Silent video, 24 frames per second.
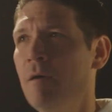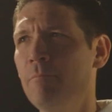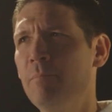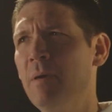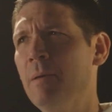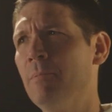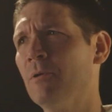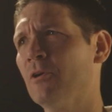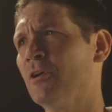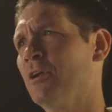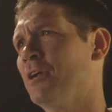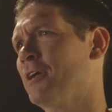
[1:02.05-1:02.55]

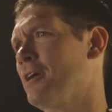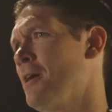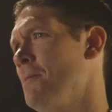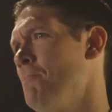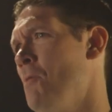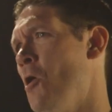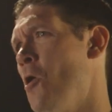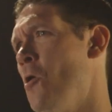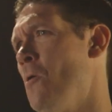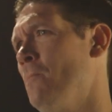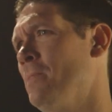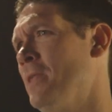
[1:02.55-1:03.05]
people are gonna
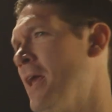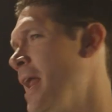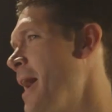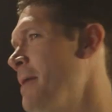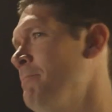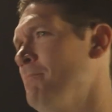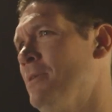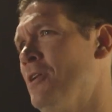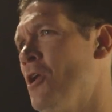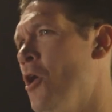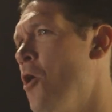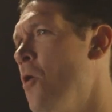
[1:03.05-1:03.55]
come home that
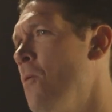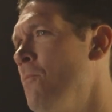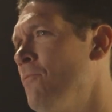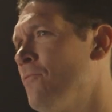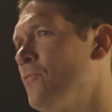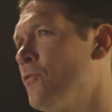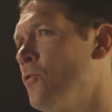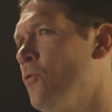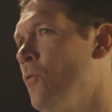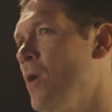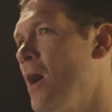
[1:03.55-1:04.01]
hadn't been home for a